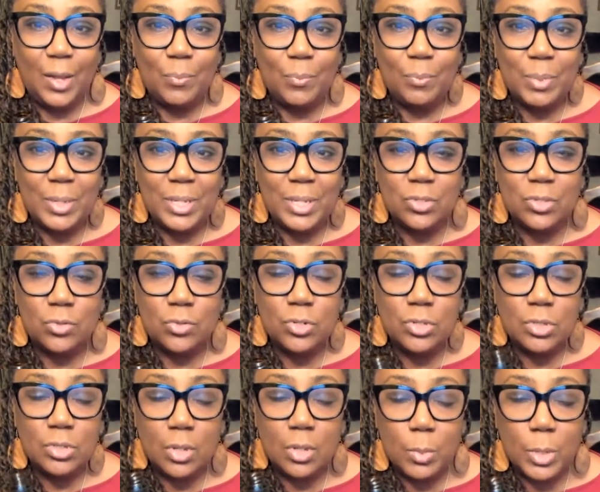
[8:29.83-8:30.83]
because
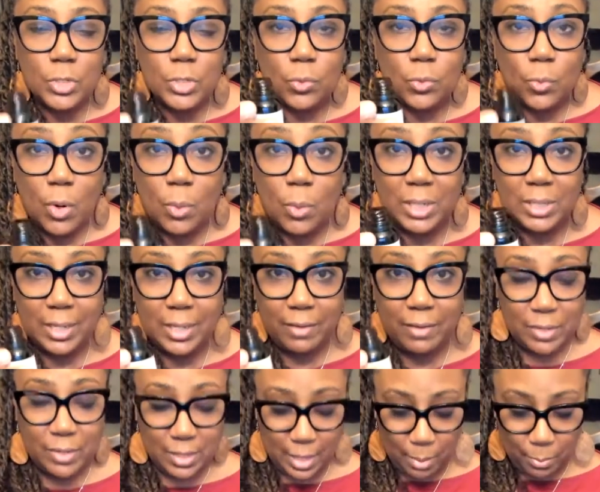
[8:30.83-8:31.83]
there's so much aroma left
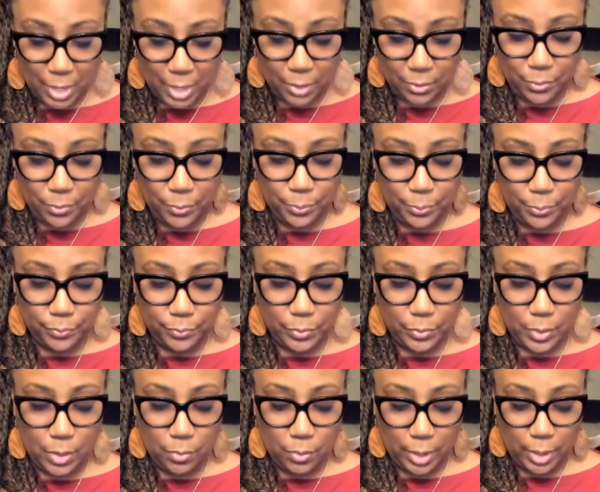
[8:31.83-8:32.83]
in that bottle.
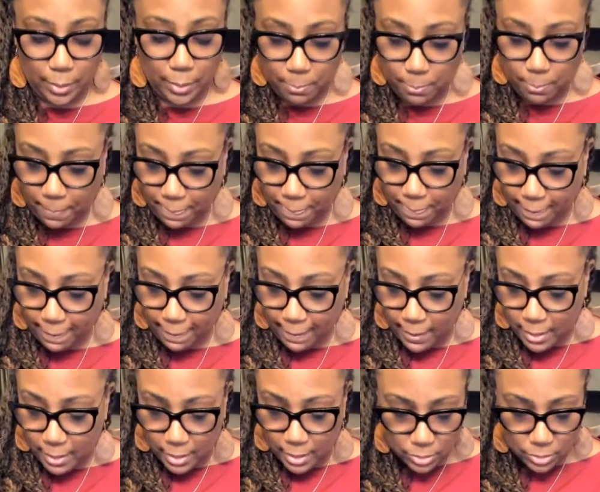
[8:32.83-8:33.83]
Okay,
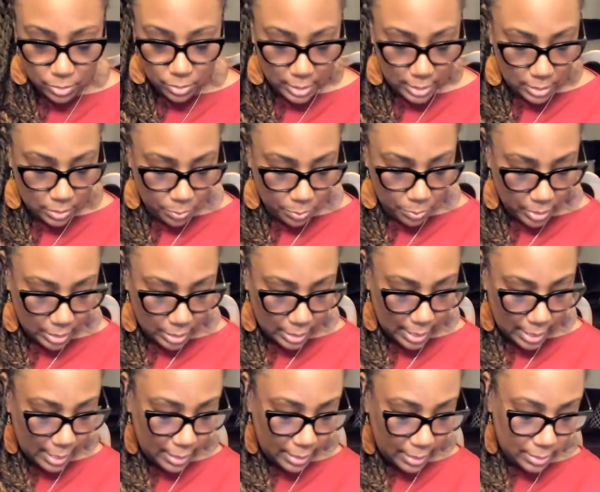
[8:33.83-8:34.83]
so let's put
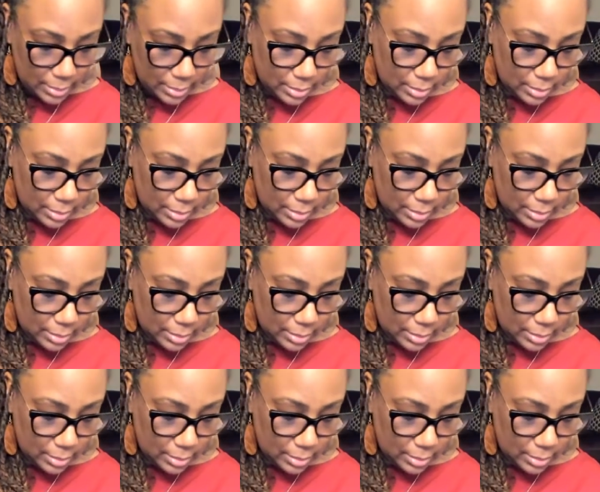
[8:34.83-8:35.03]
that